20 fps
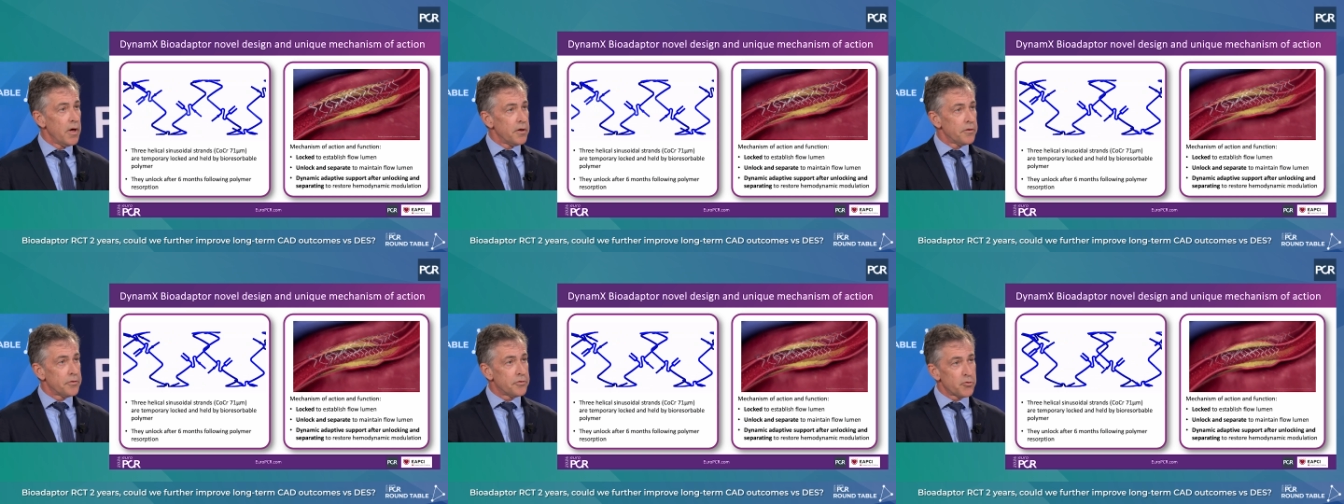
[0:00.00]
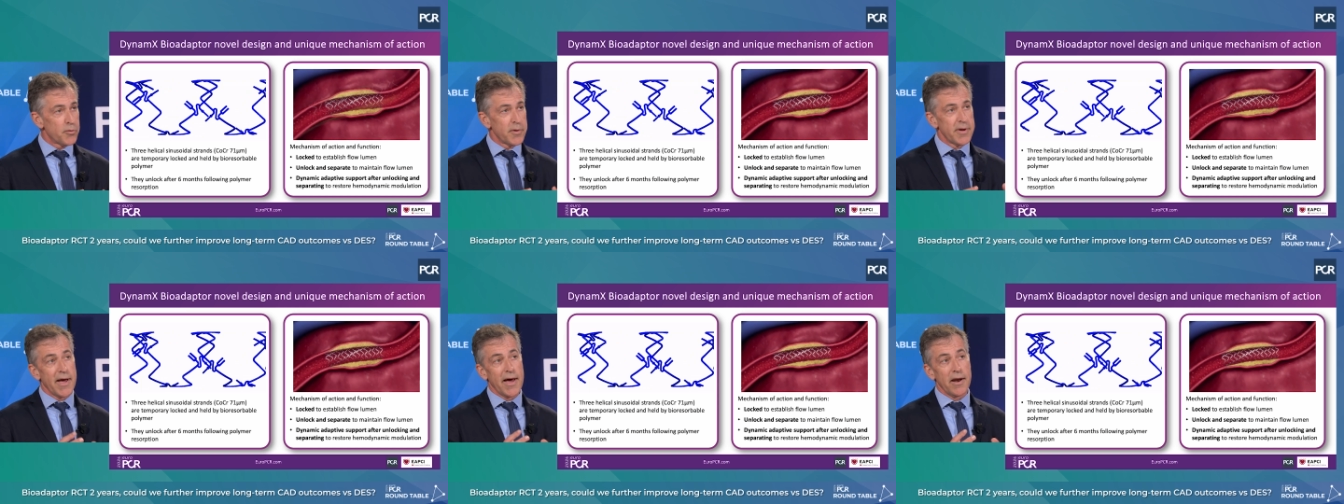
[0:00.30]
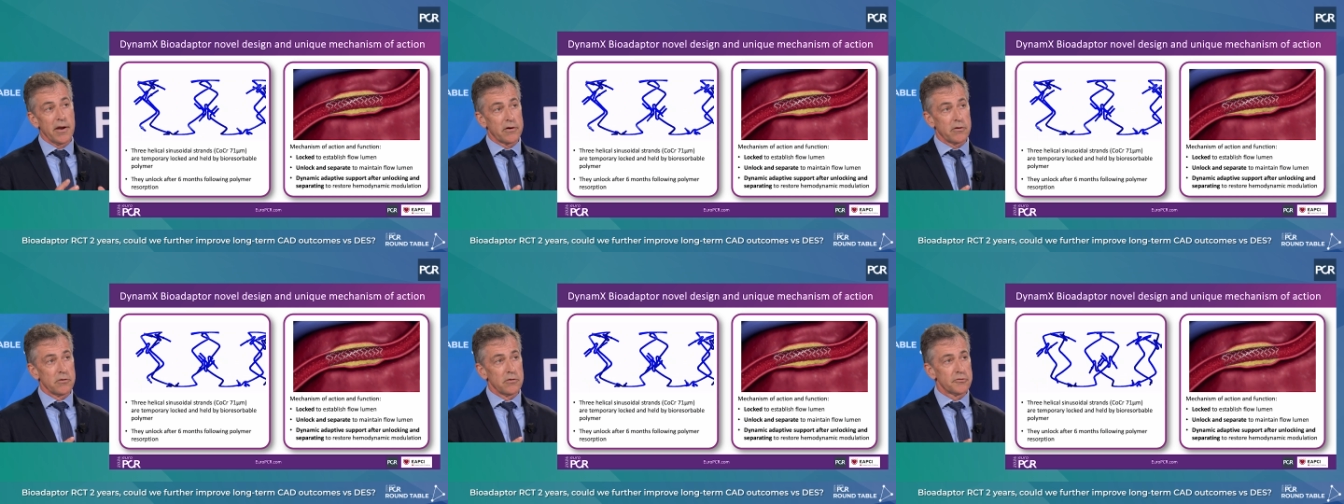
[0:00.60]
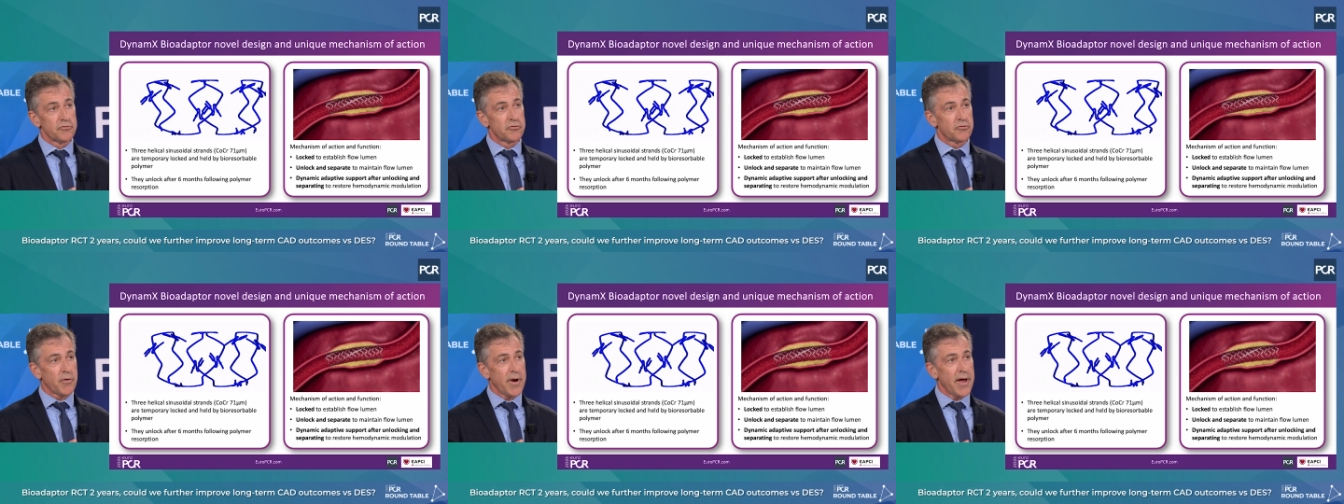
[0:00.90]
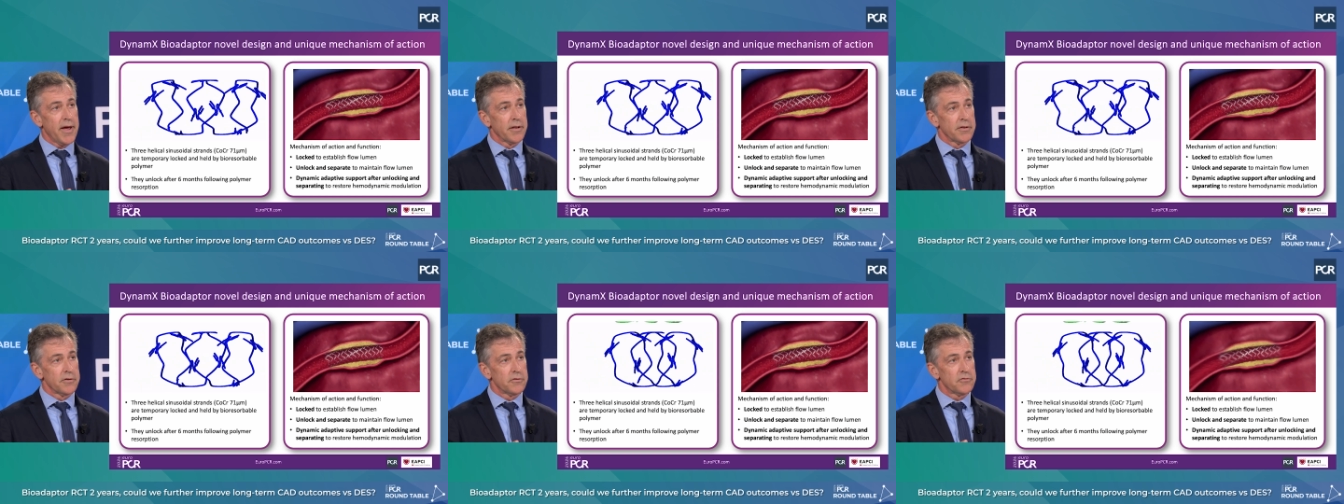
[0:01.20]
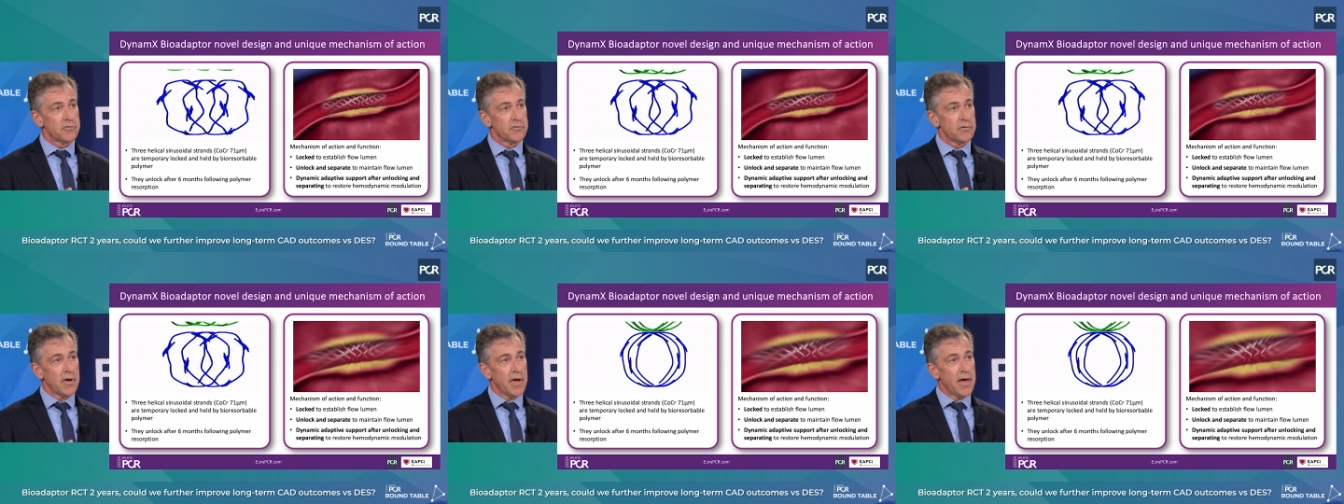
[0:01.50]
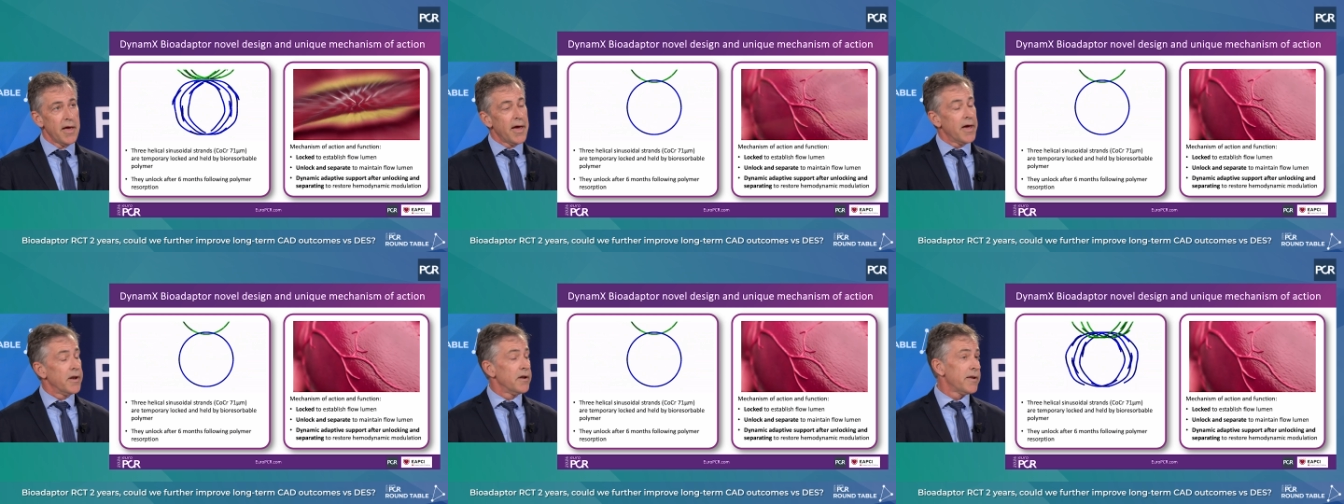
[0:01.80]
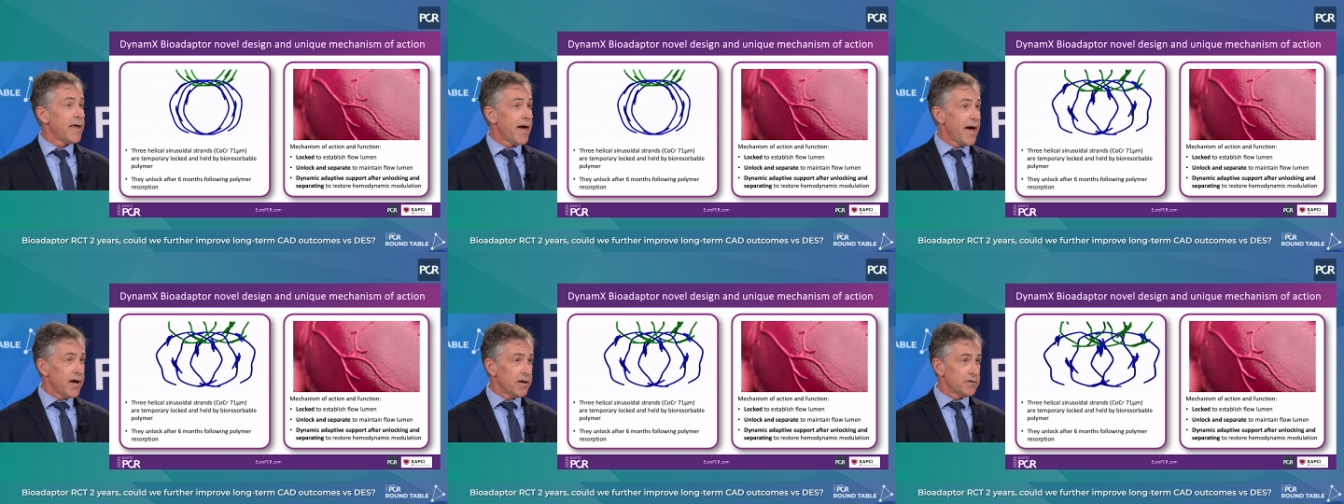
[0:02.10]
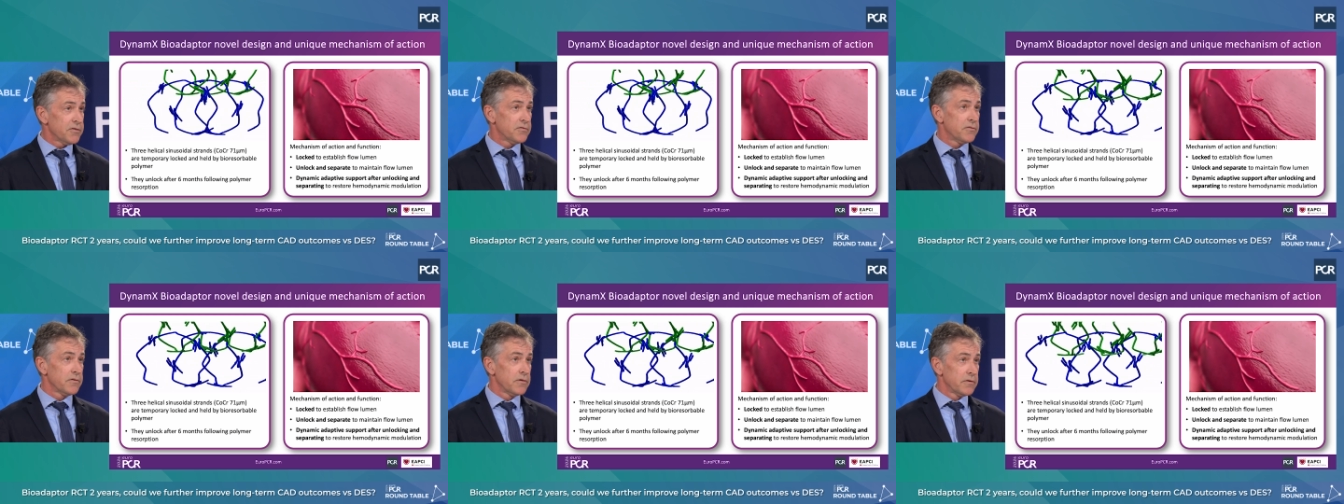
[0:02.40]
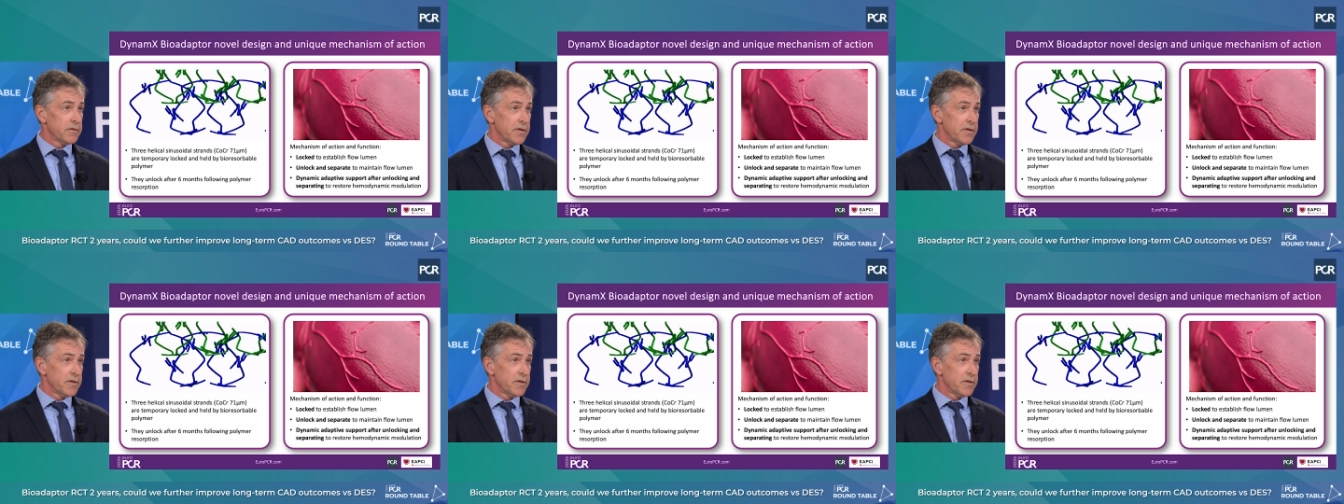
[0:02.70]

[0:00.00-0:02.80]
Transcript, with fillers: three helical strands, and it has